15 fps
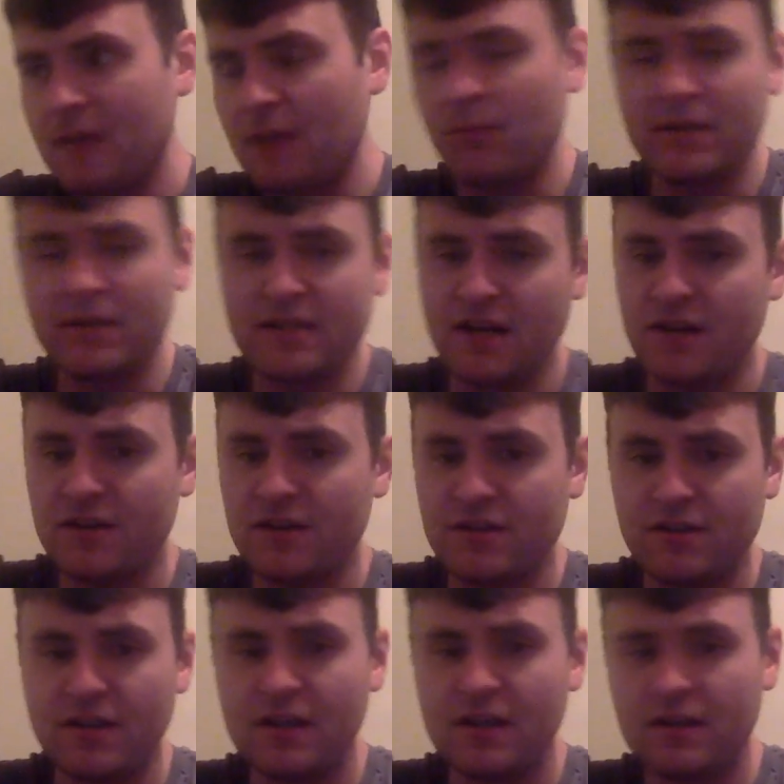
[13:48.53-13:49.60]
I play Darius
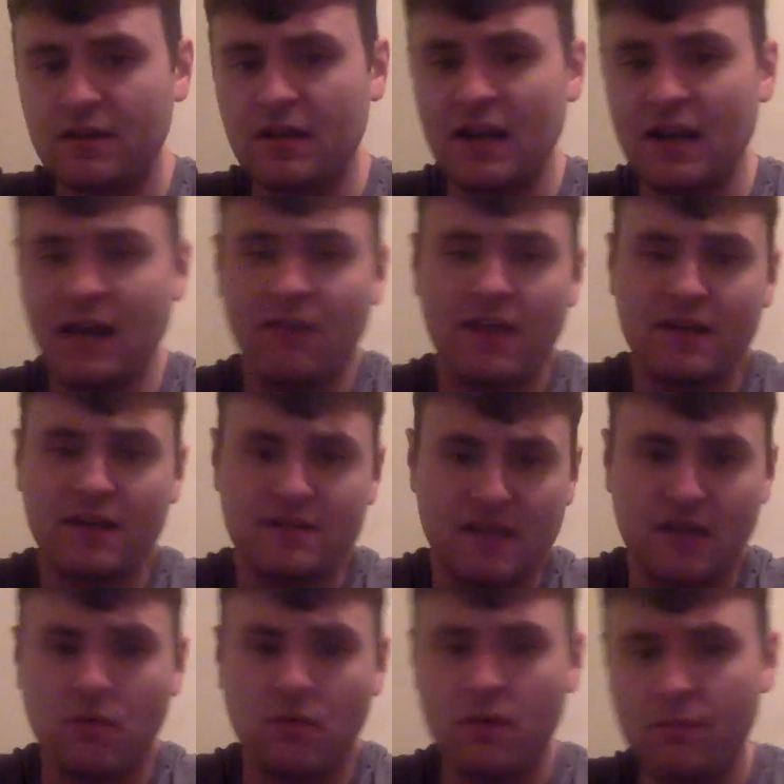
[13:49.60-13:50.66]
Slayton, and I like
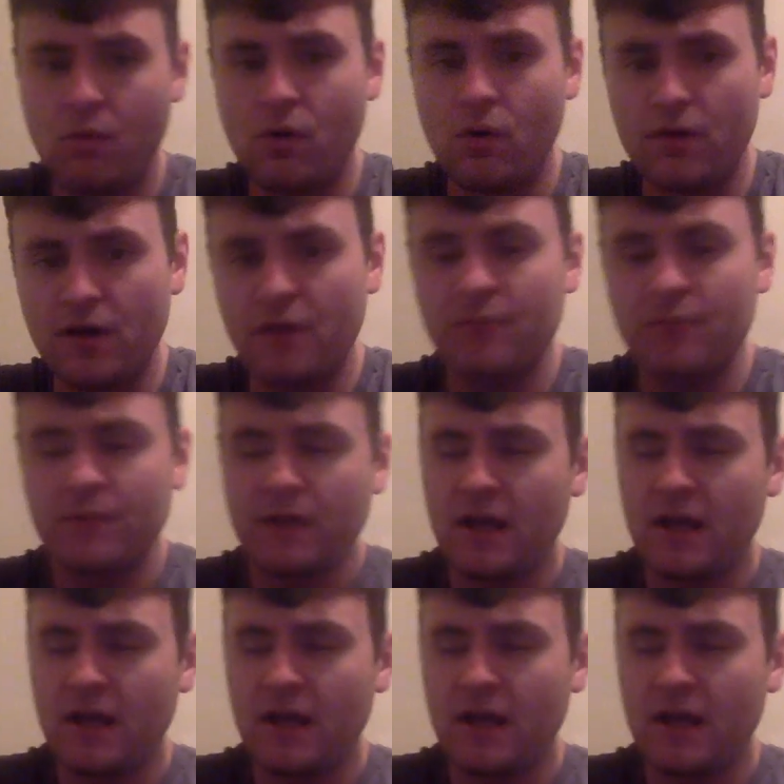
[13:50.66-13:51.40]
Saquon more, though.